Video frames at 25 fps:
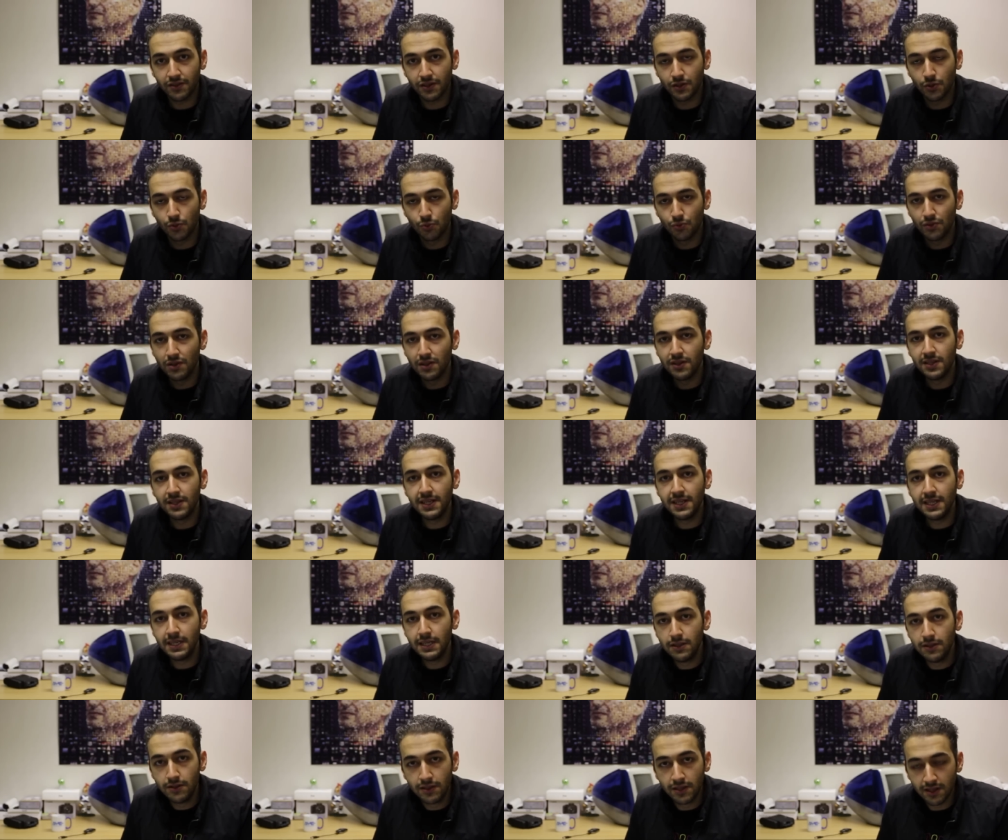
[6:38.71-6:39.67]
They don't
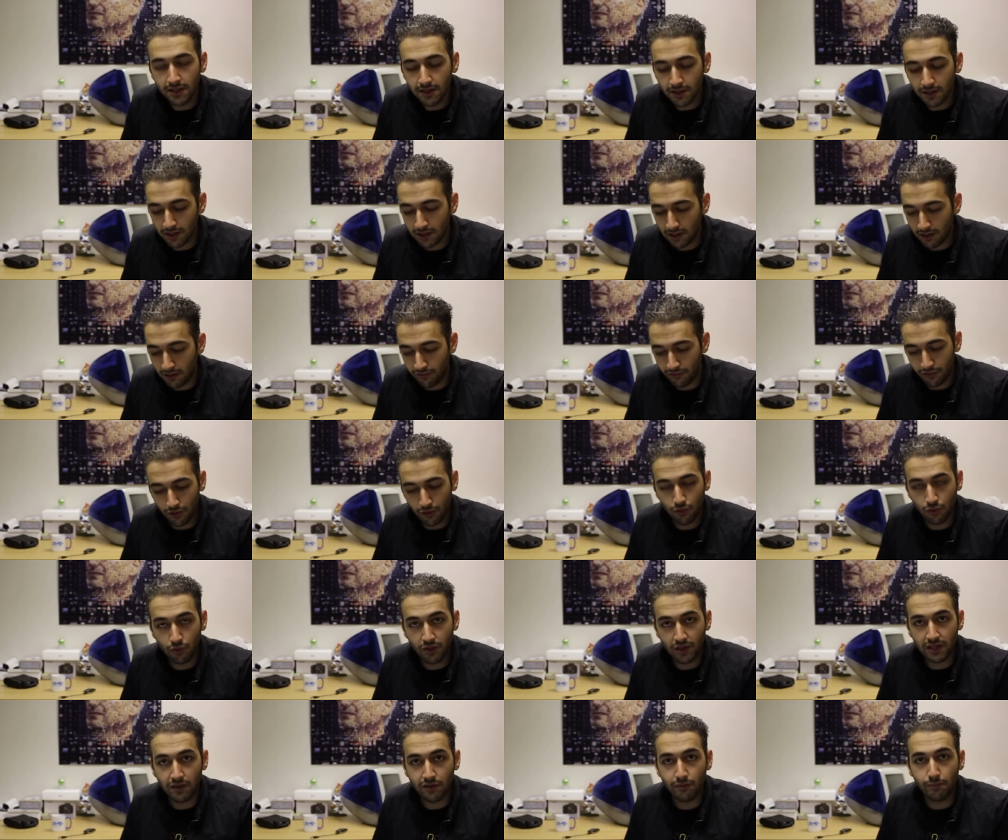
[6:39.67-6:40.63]
need a
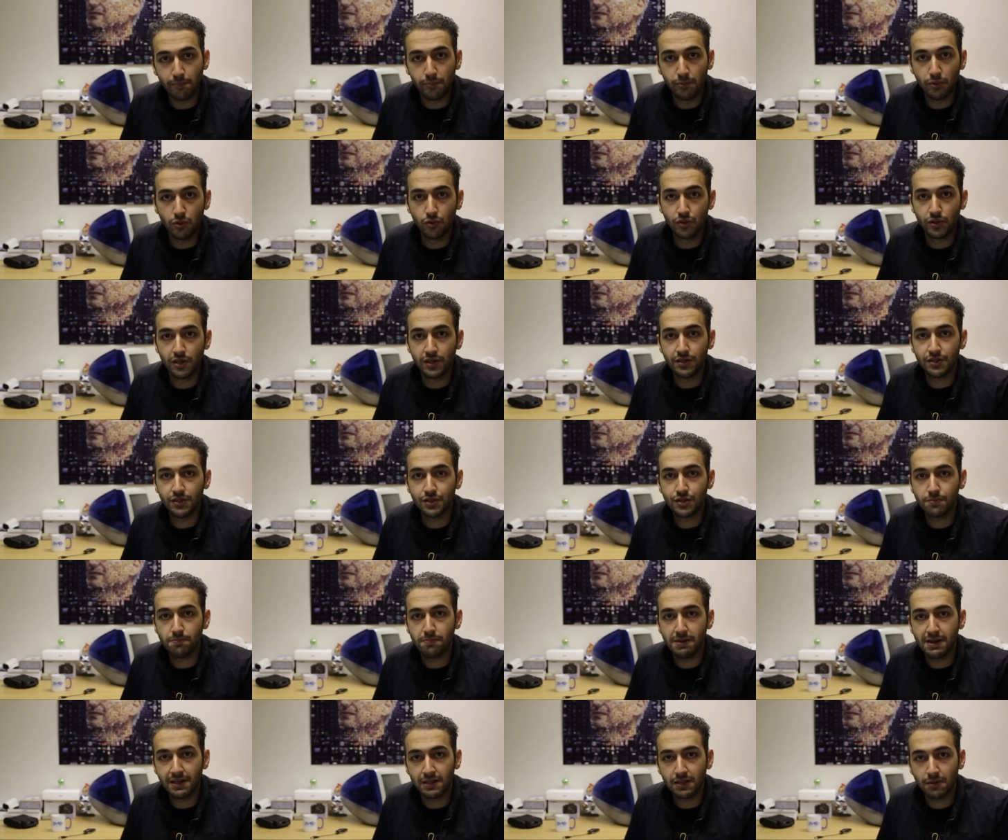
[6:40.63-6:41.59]
full kind of blown out
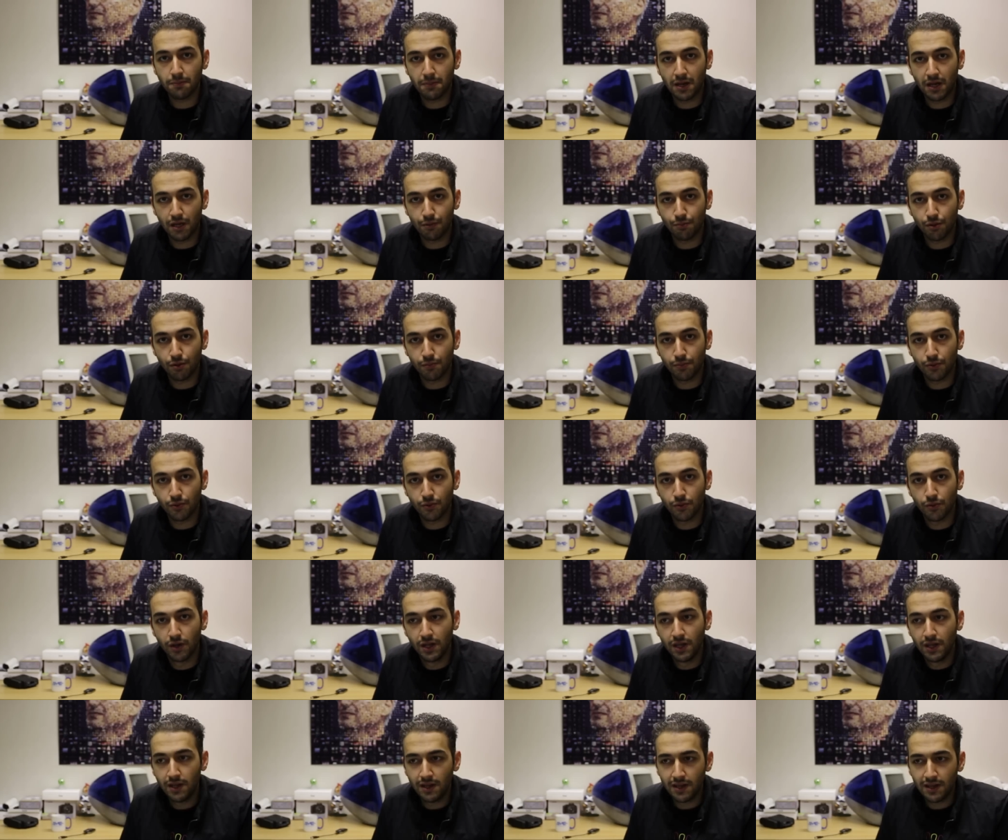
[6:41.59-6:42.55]
spec MacBook
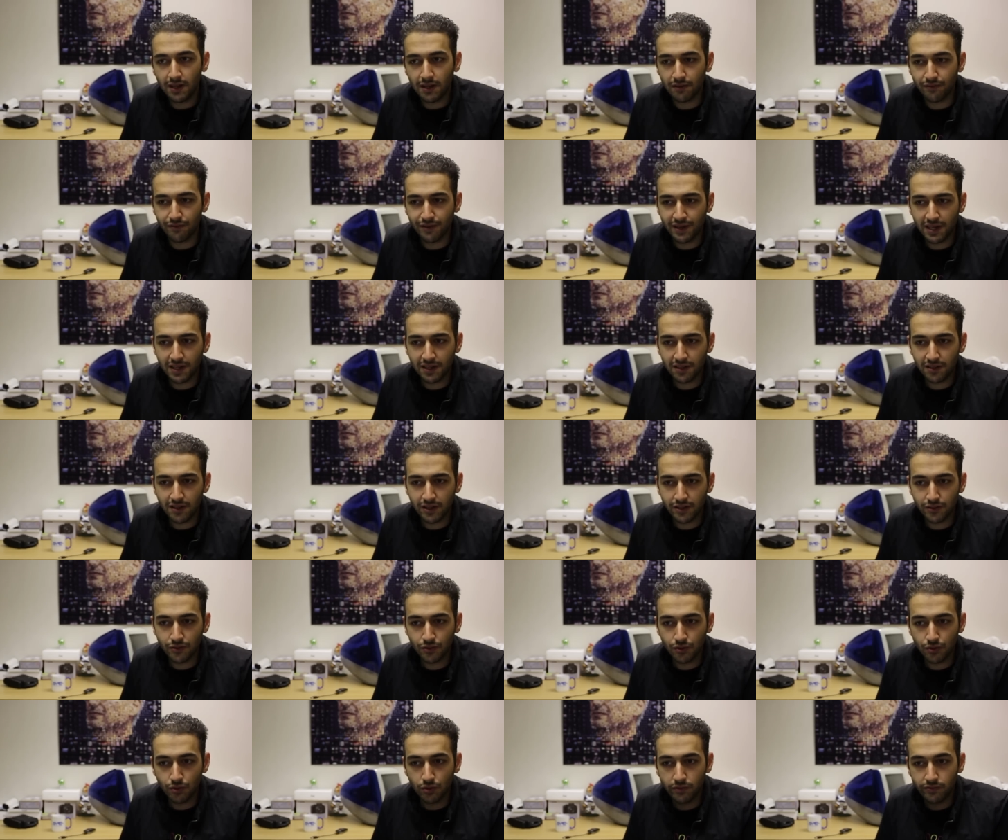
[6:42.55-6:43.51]
Pro. In fact, I
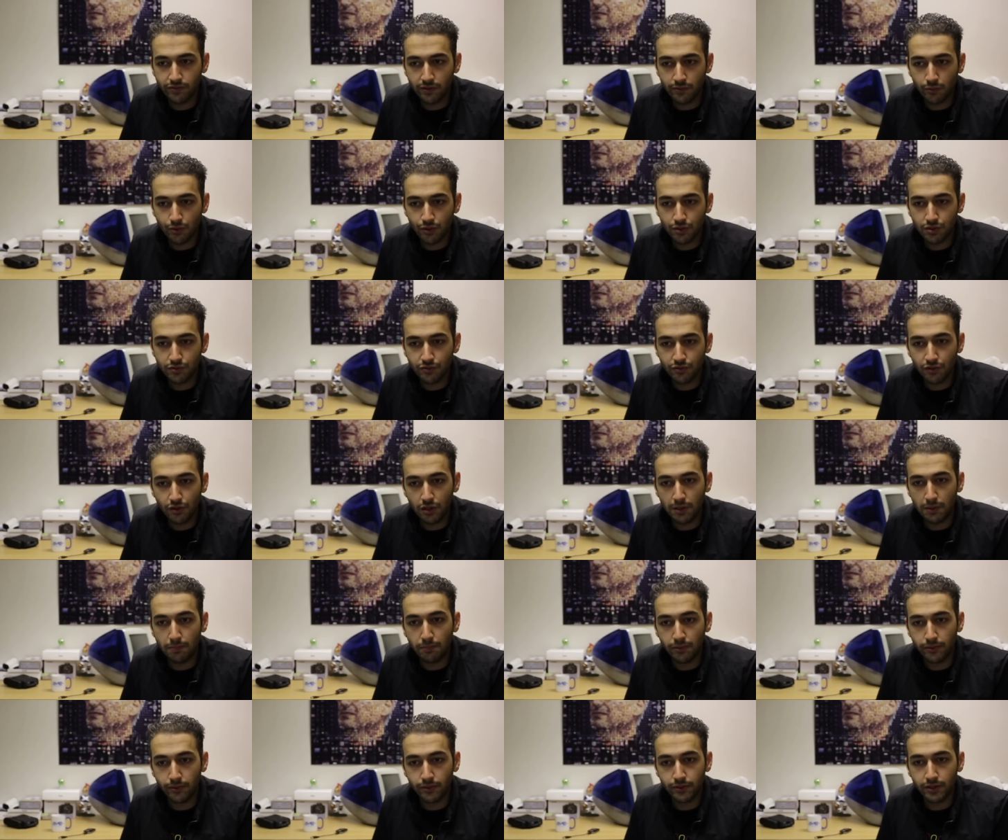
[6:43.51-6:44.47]
don't know if it was fully
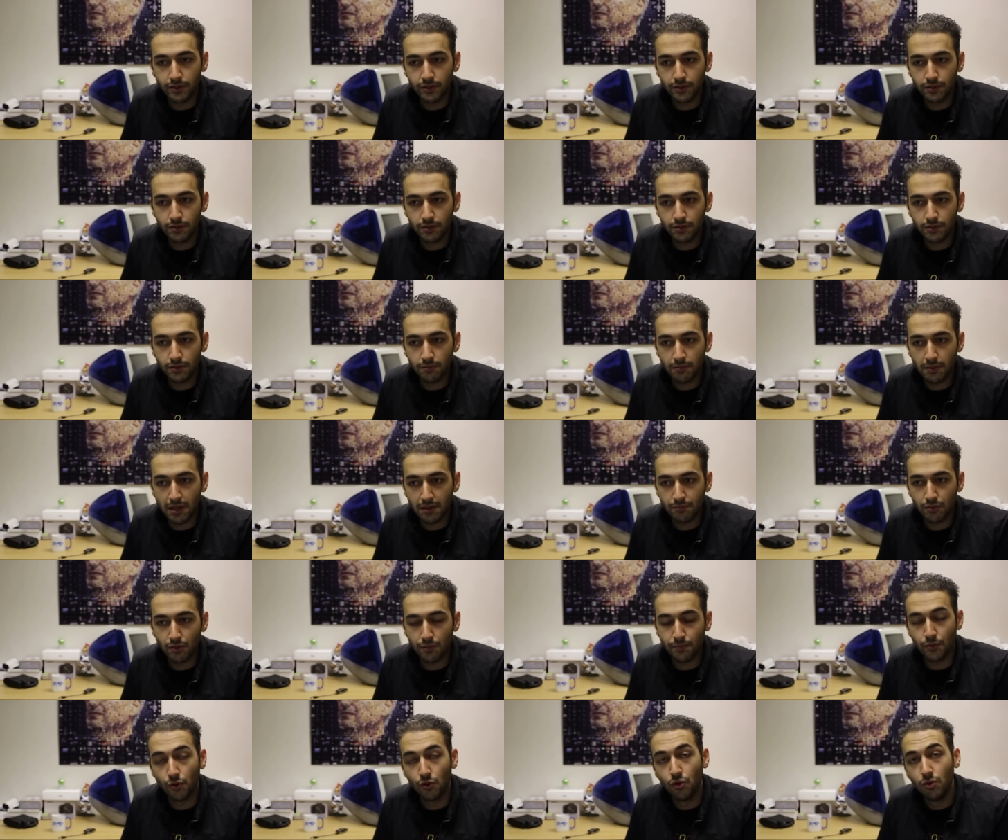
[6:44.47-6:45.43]
blown out
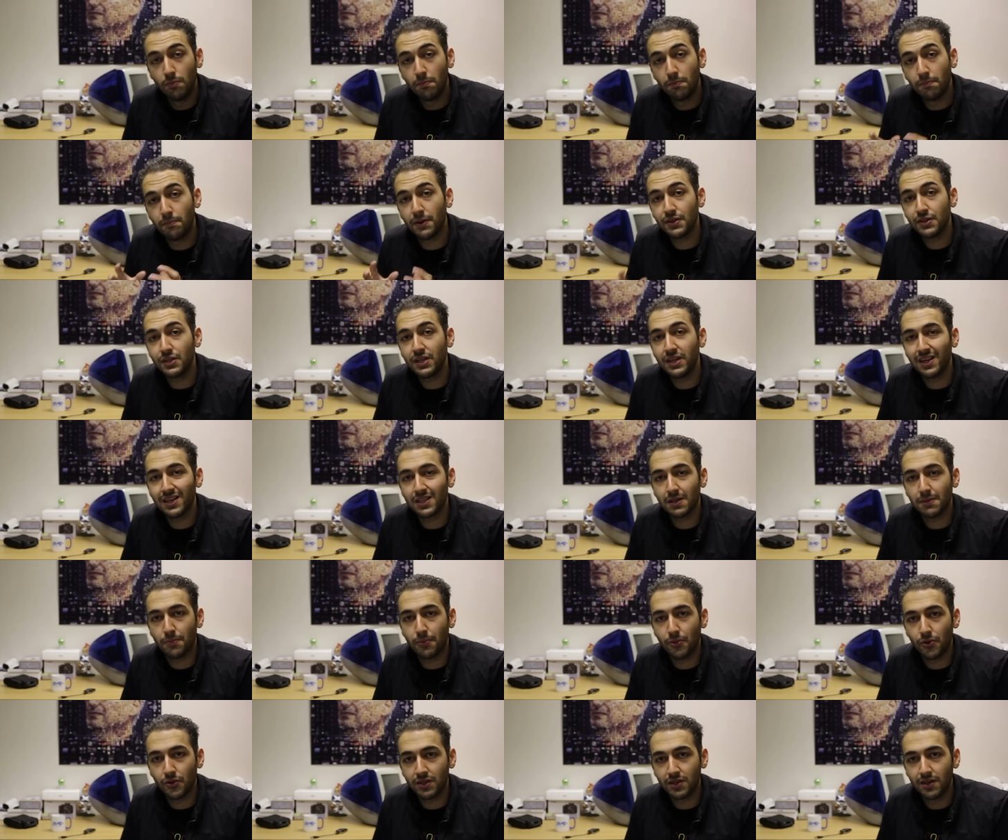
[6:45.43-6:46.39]
MacBook Pro, but you get the
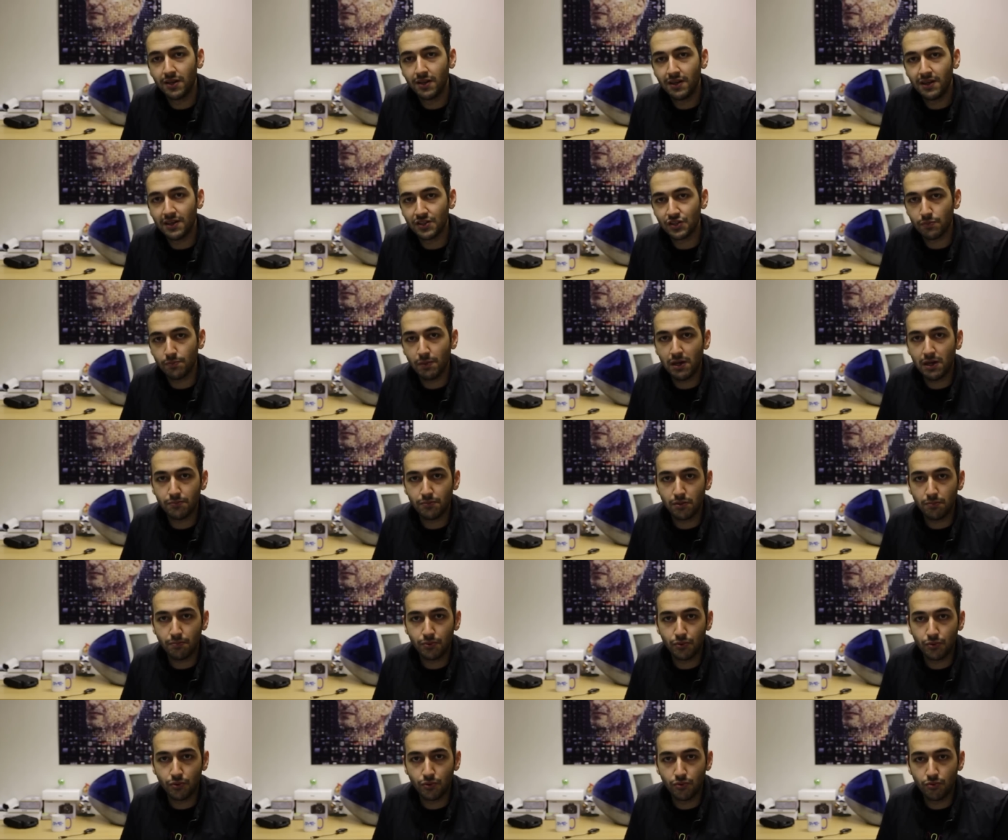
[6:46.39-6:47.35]
point. It's a
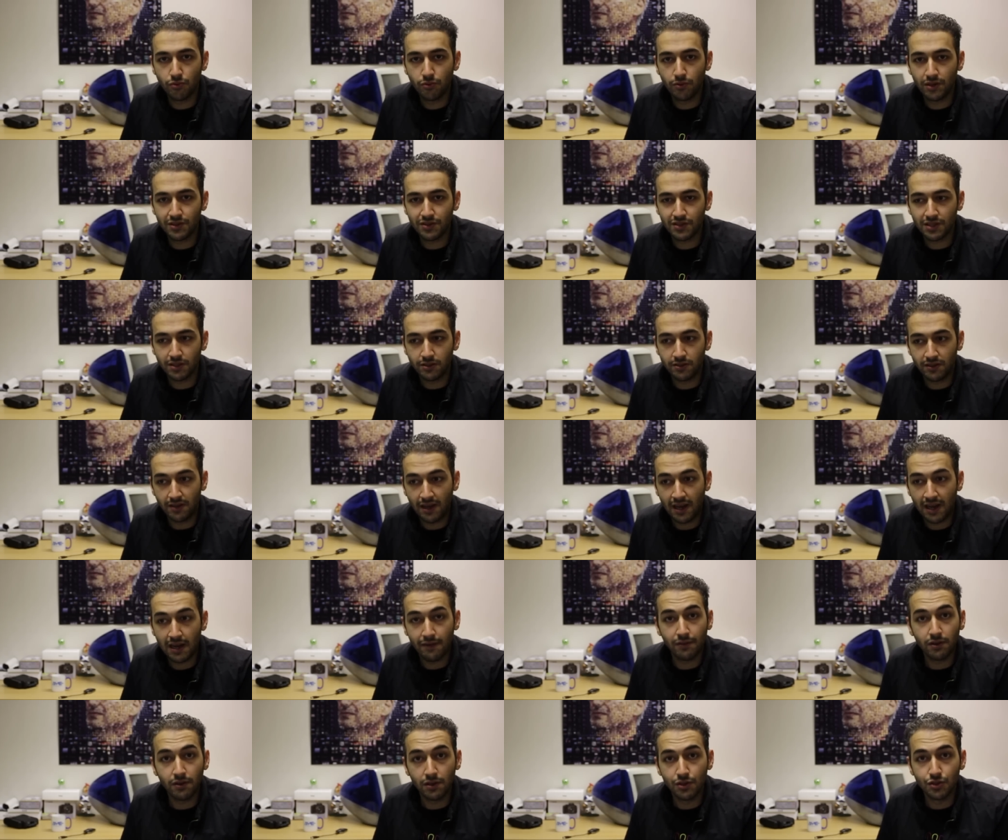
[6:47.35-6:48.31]
MacBook Pro, it's a
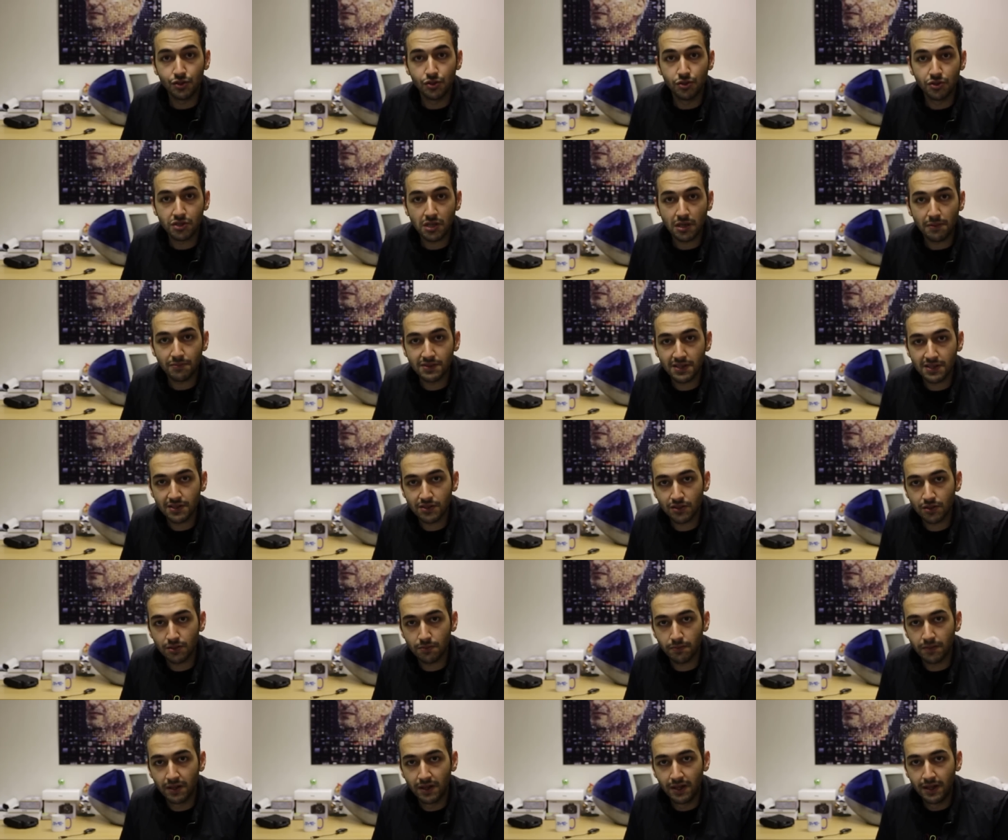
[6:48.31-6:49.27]
heavily used up
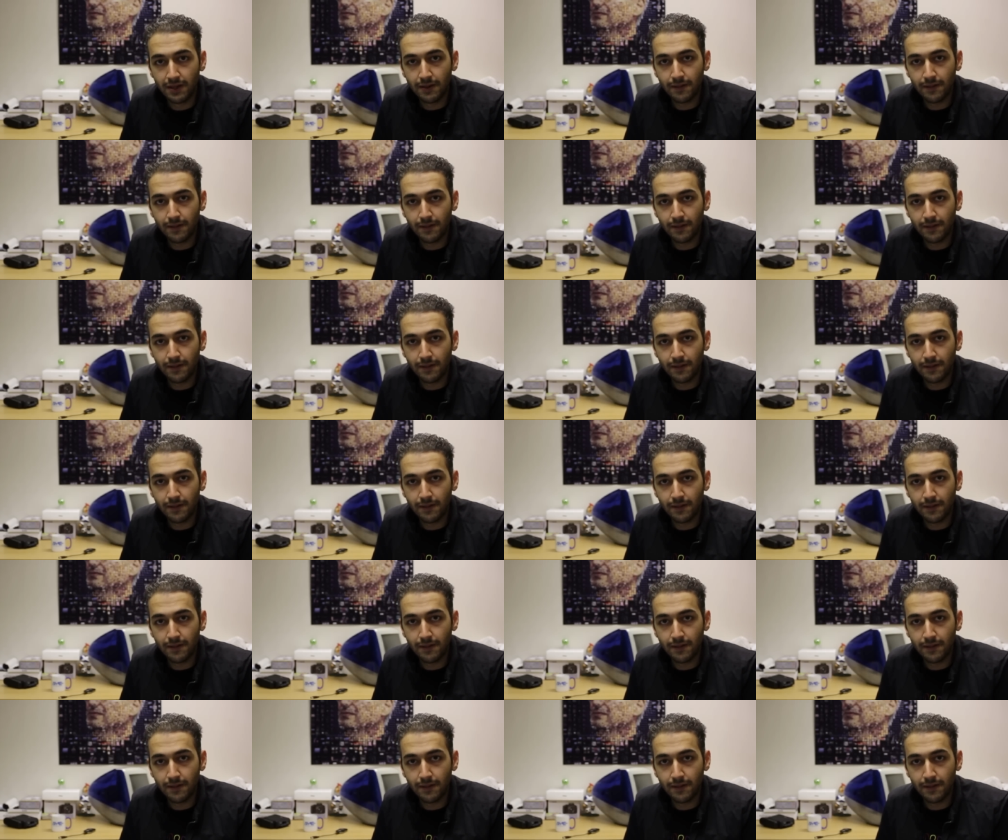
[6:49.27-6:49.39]
system.